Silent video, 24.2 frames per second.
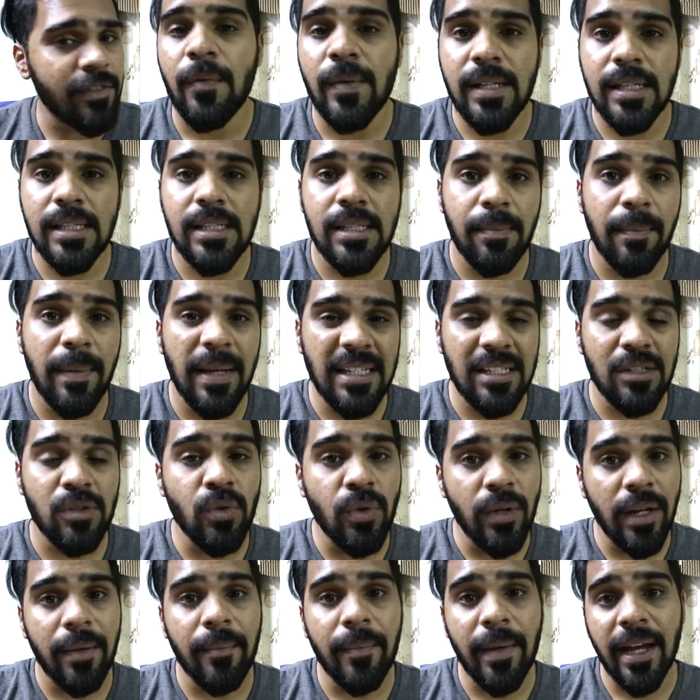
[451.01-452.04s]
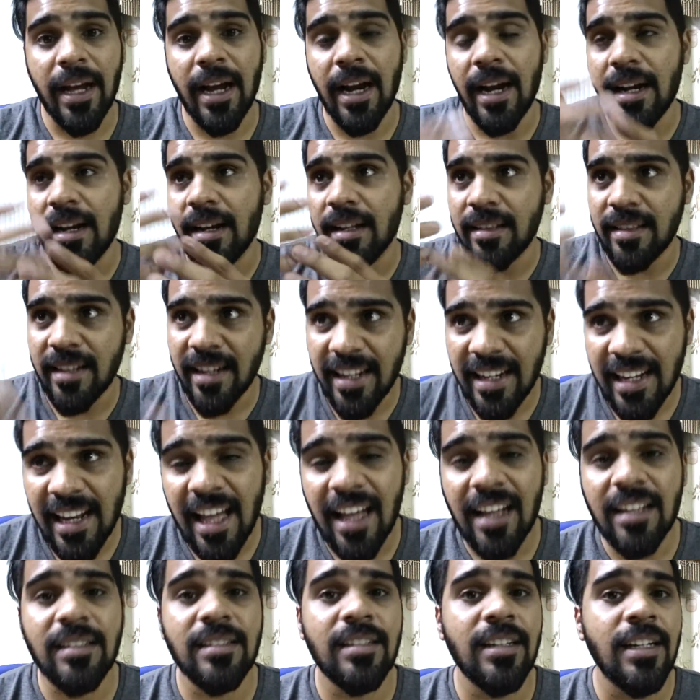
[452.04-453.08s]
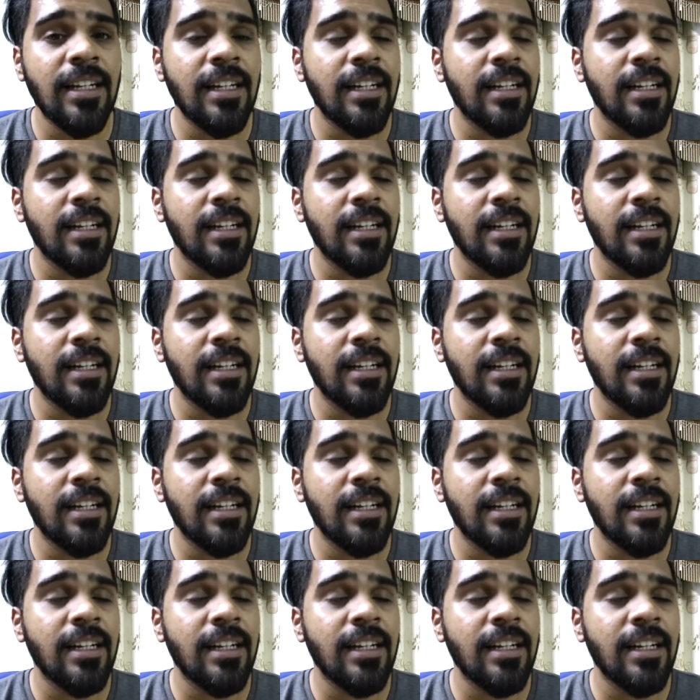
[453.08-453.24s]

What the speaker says: which is the best touring bike under 3 lakhs.